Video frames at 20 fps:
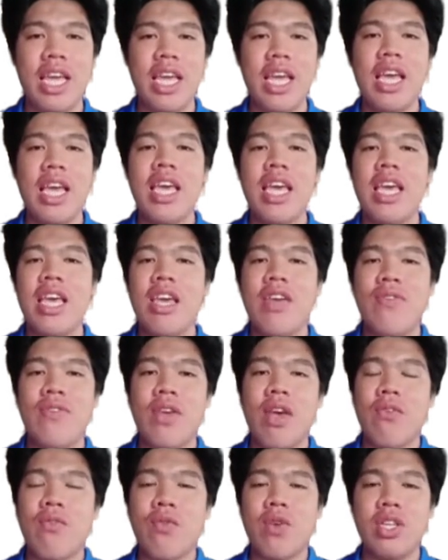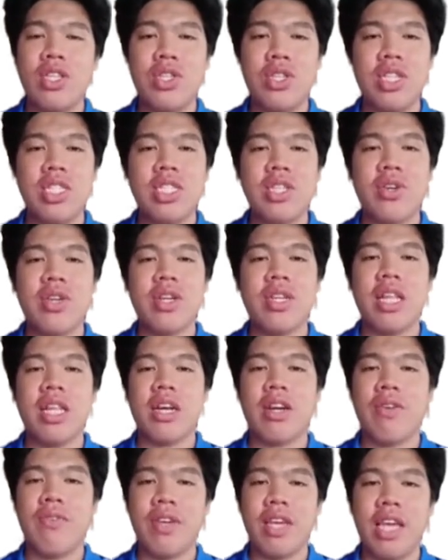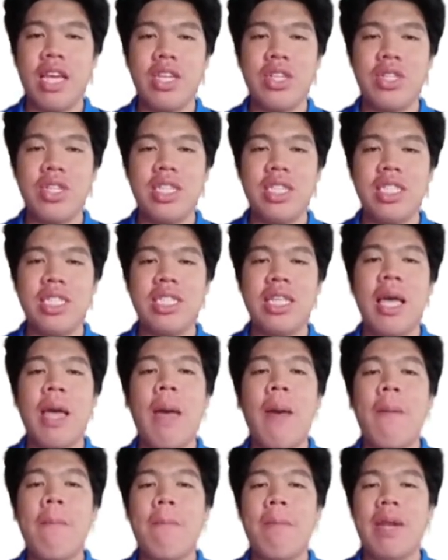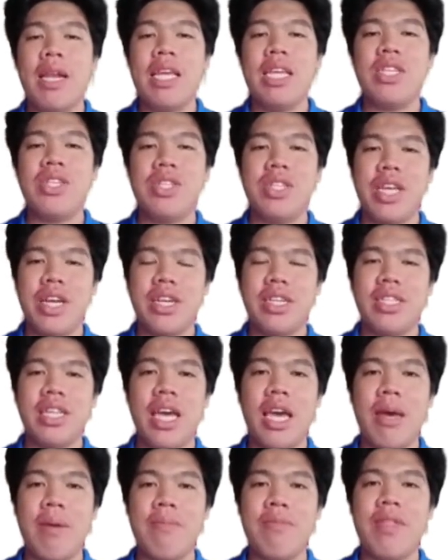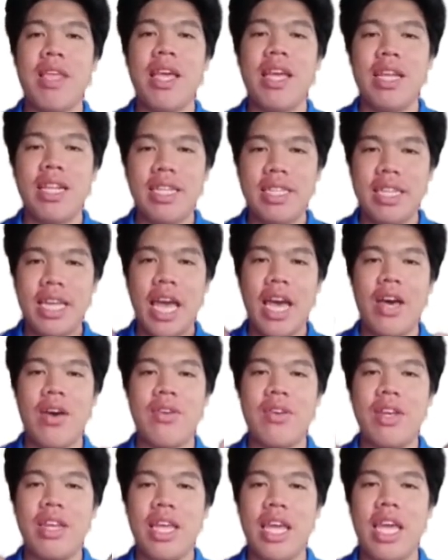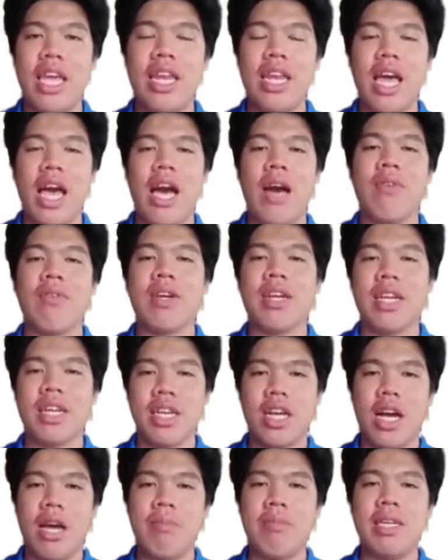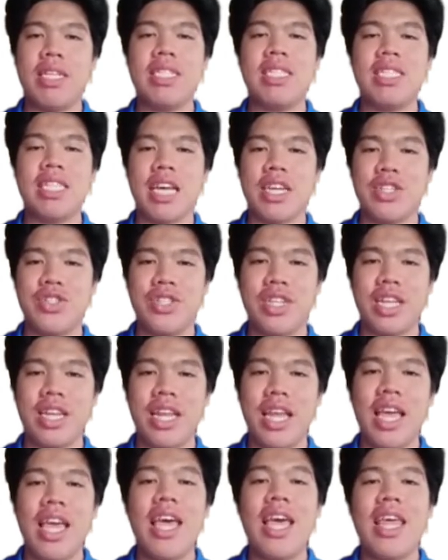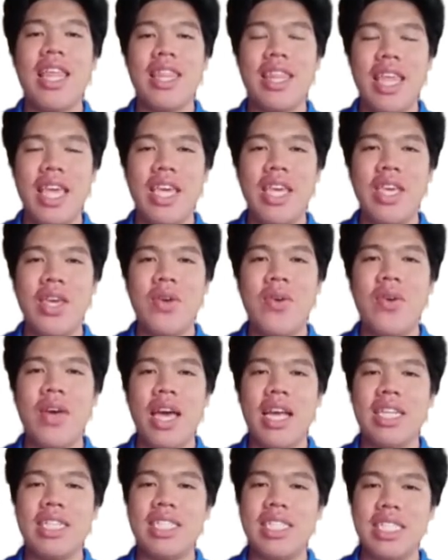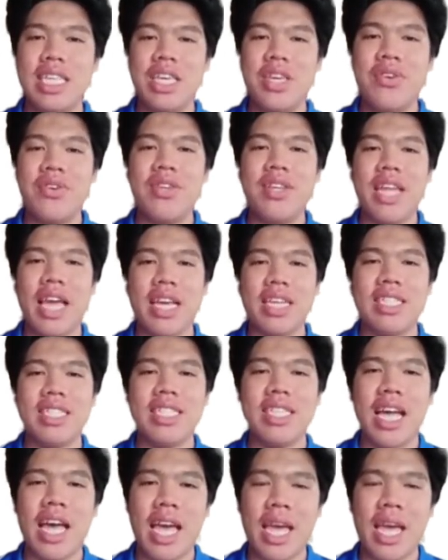If you have questions or clarifications, please share them down in our comment section. Thank you and see you next time.